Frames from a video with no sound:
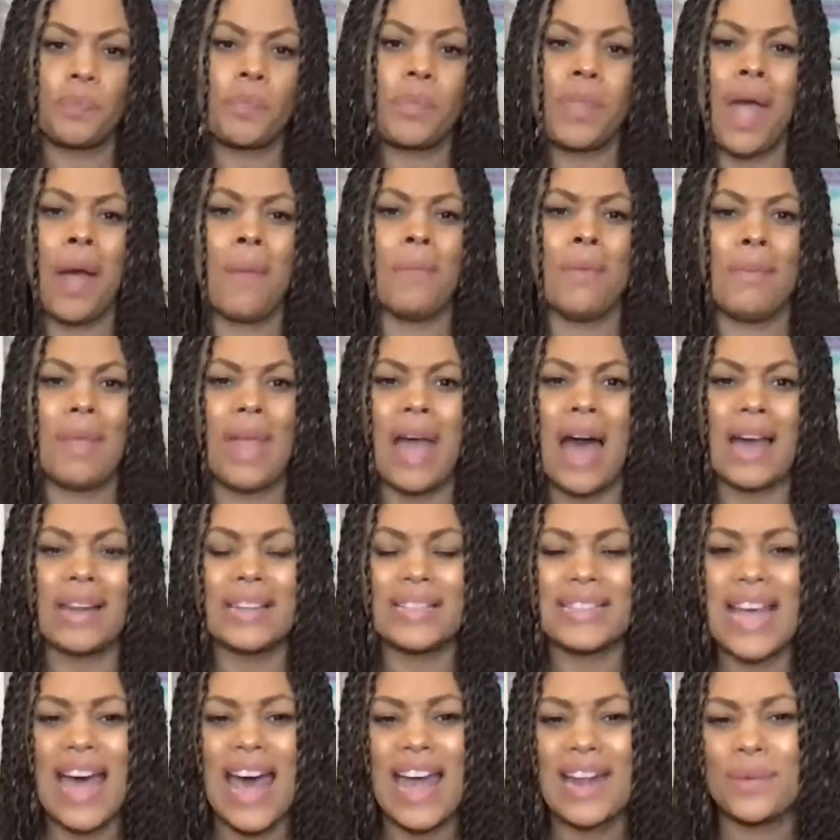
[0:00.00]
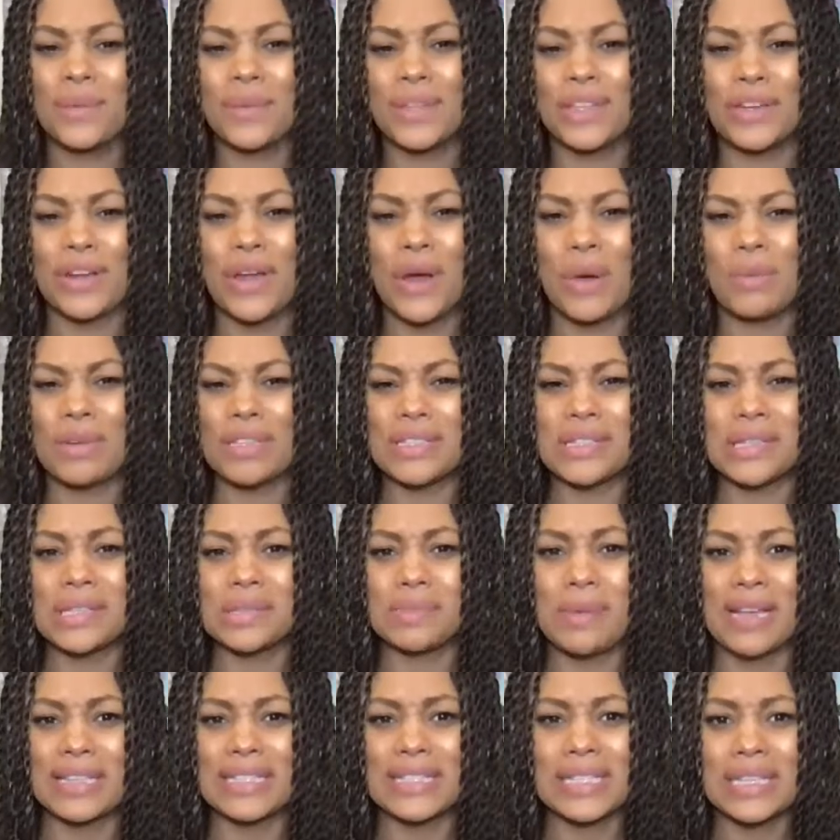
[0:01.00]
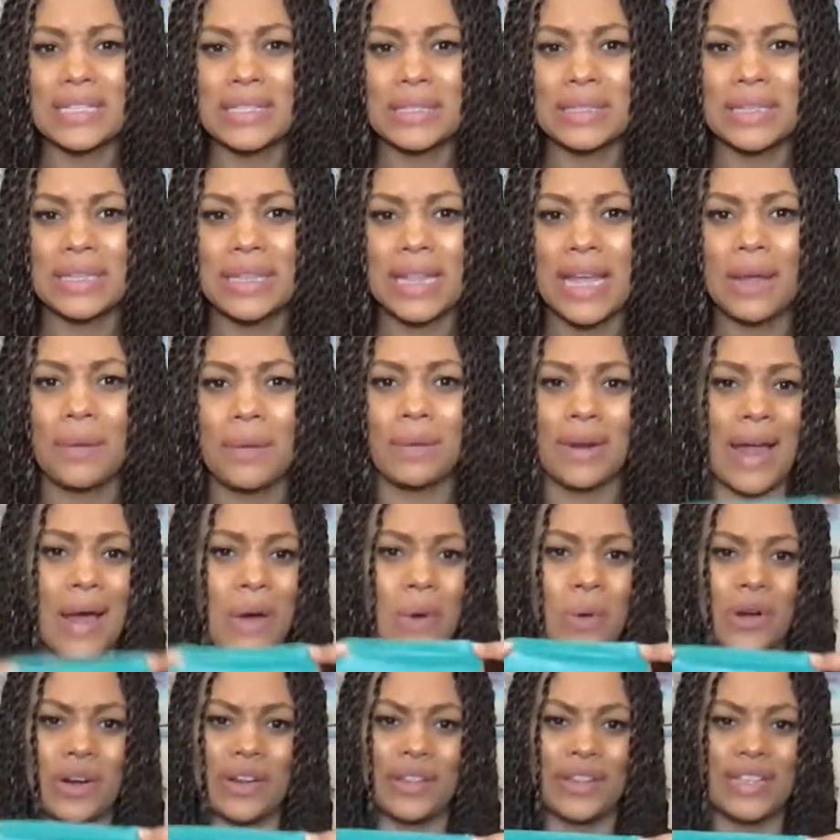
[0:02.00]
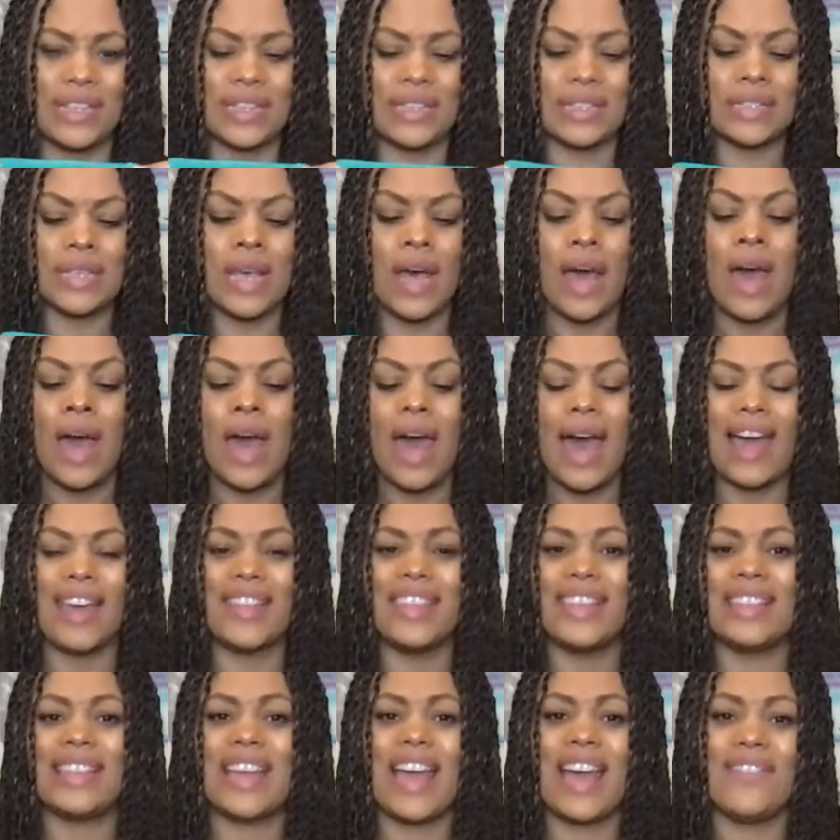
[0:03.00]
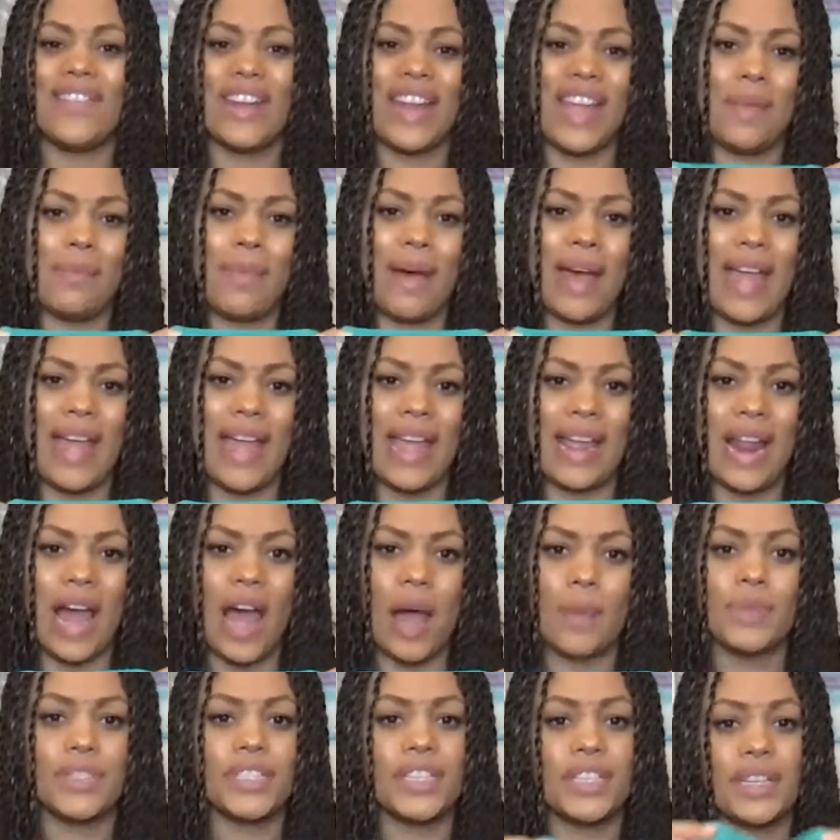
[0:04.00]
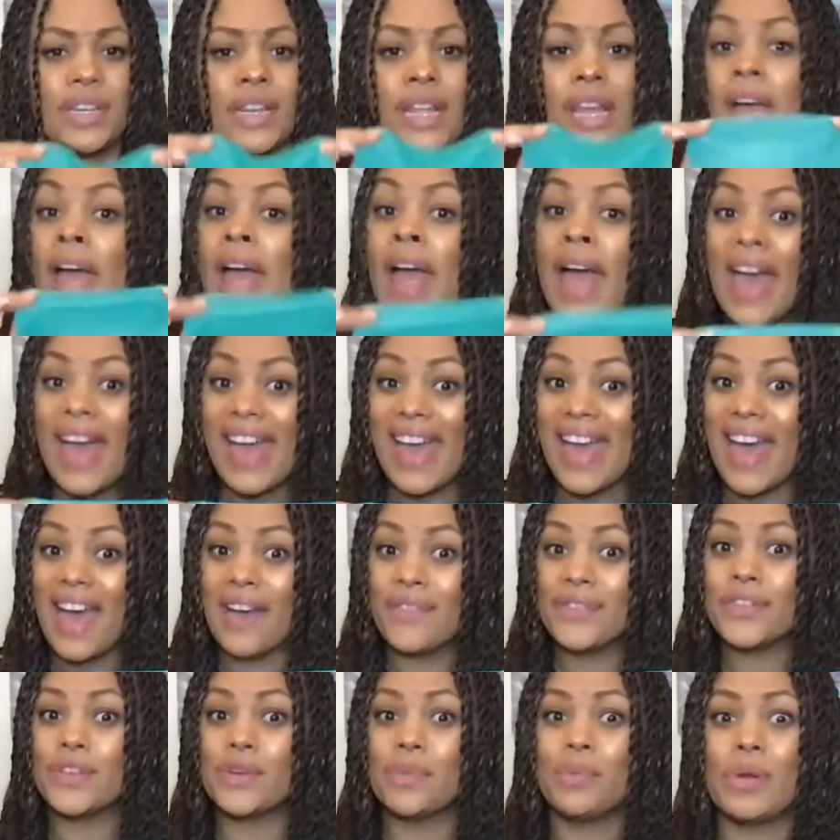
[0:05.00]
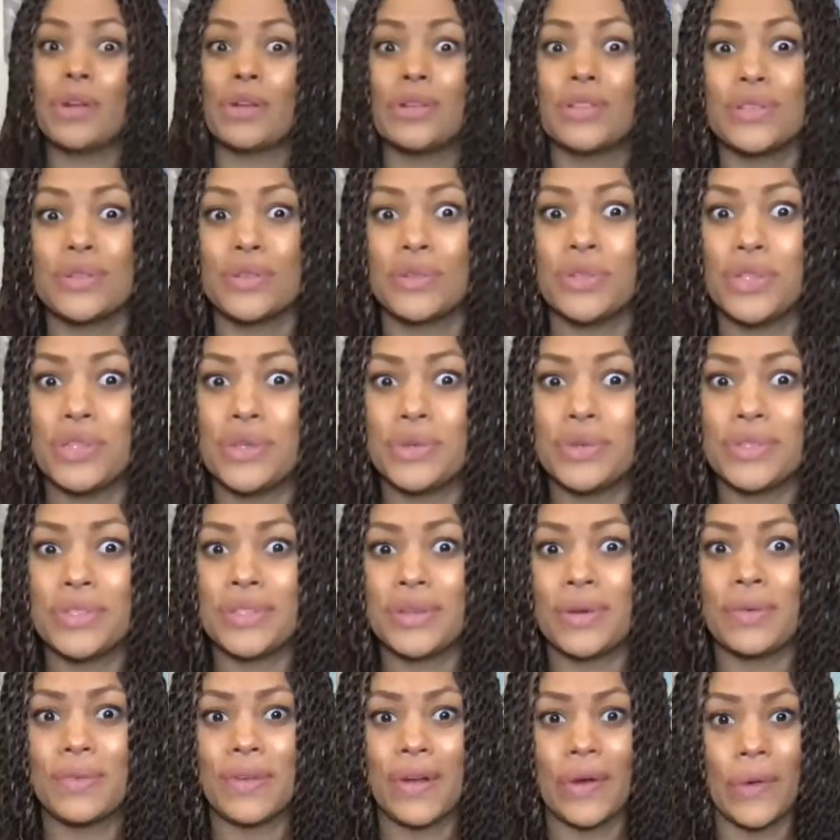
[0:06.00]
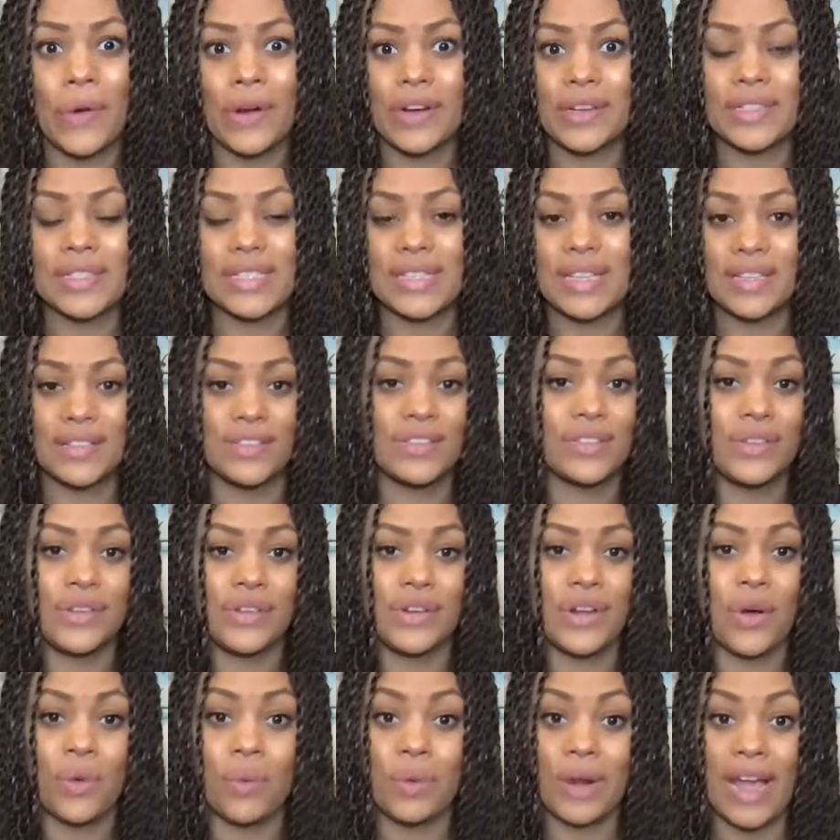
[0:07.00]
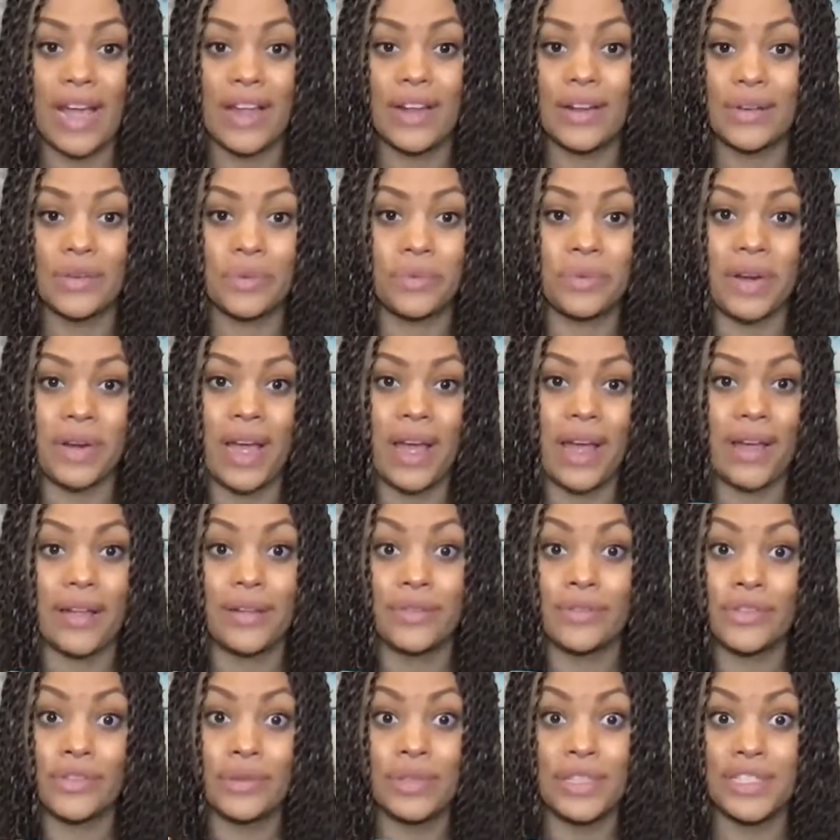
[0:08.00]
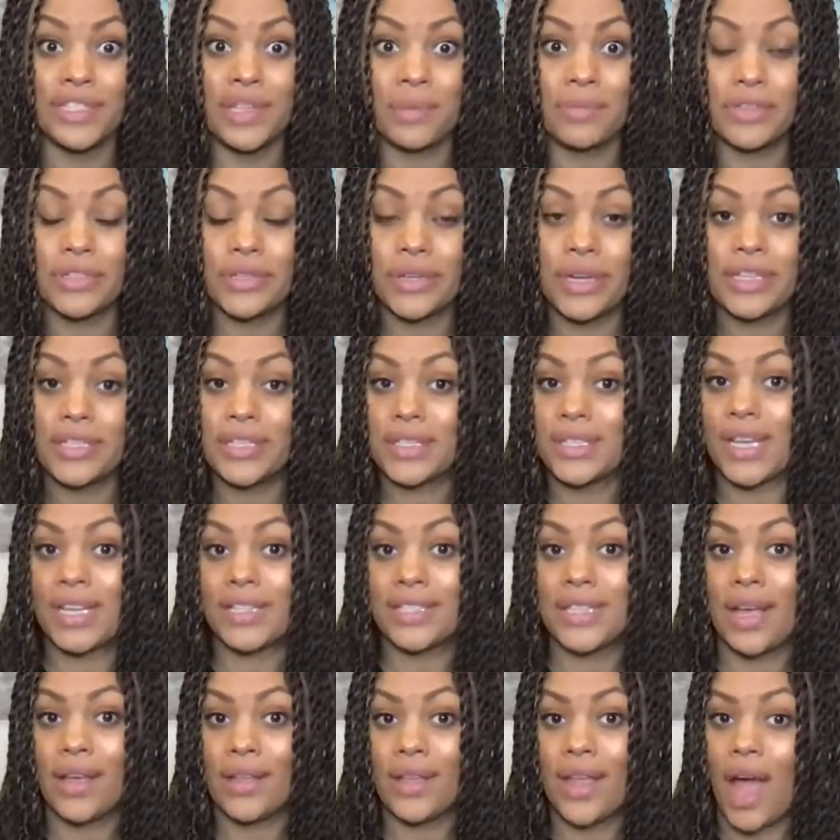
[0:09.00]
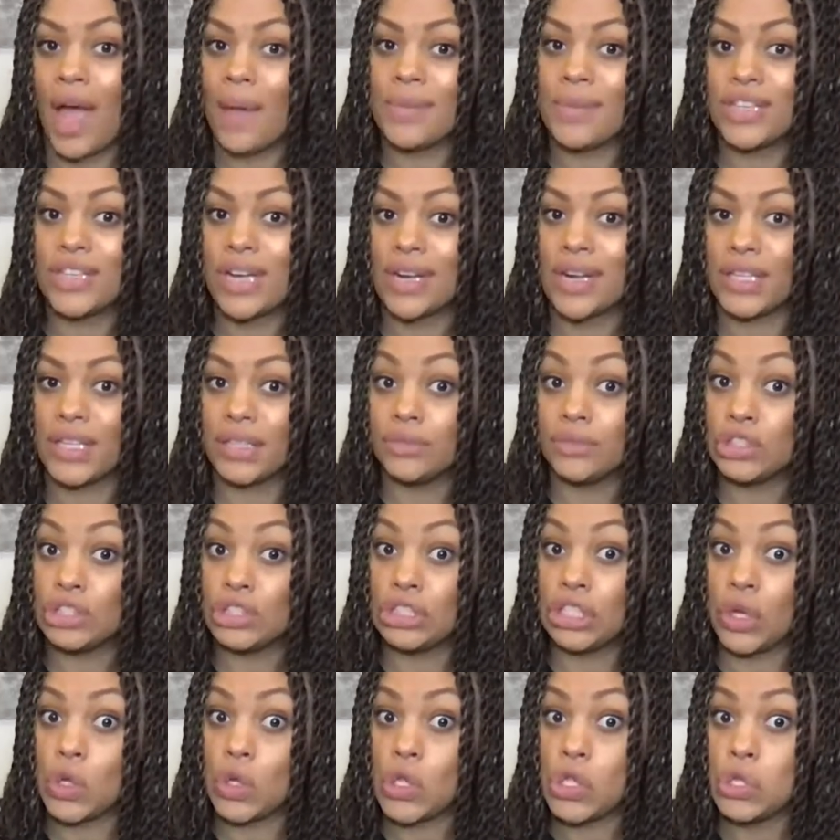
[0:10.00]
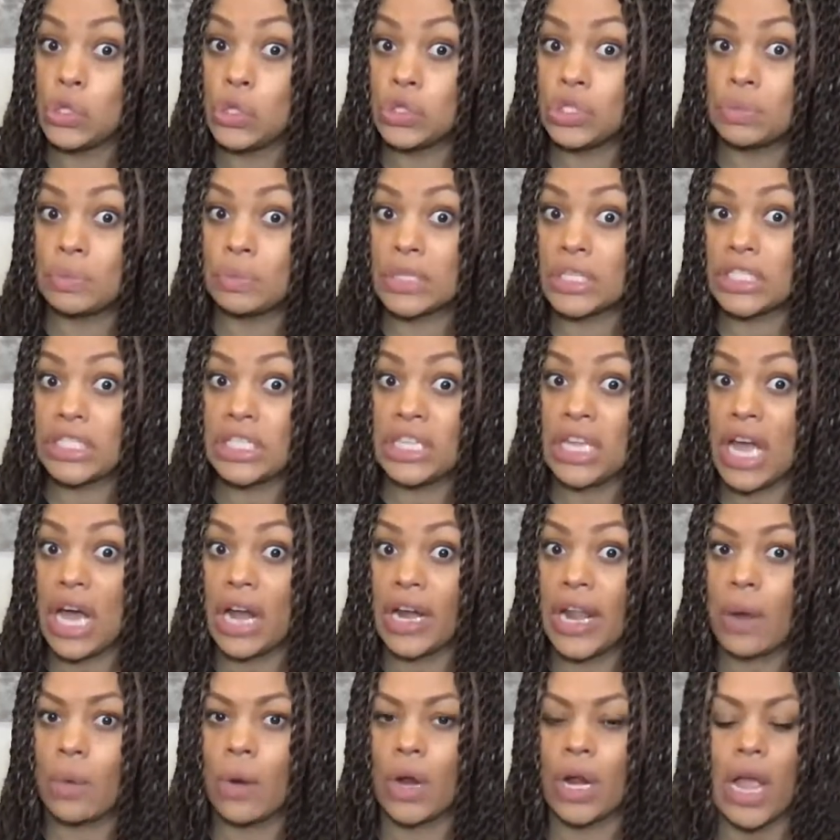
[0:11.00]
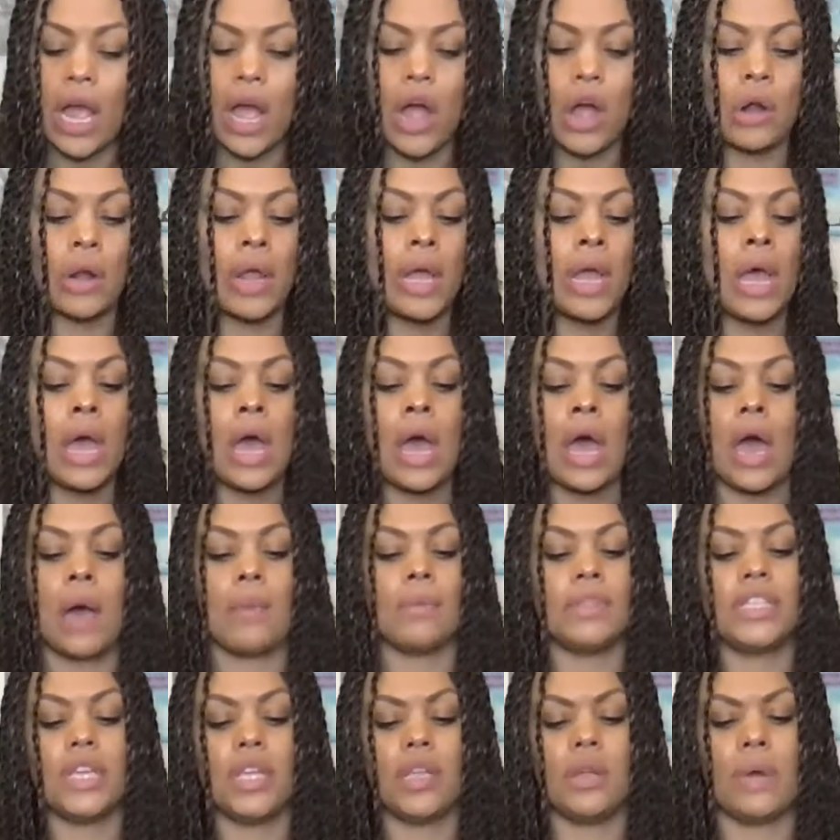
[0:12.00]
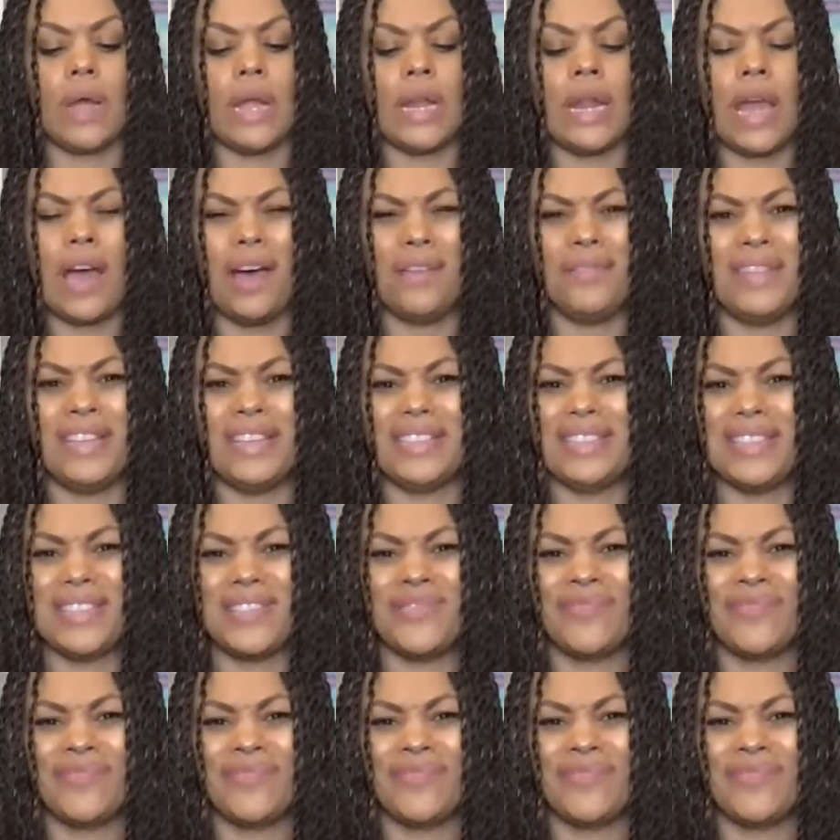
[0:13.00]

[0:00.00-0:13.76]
I'm gonna be honest, I didn't really know what 6x6 looked like when I ordered these. I think they have an 8x8 option. After personal use, of course, because you know when I do these demonstrations, I tell y'all I'll be trying to use them to see how they work out. I'm gonna tell you right now, this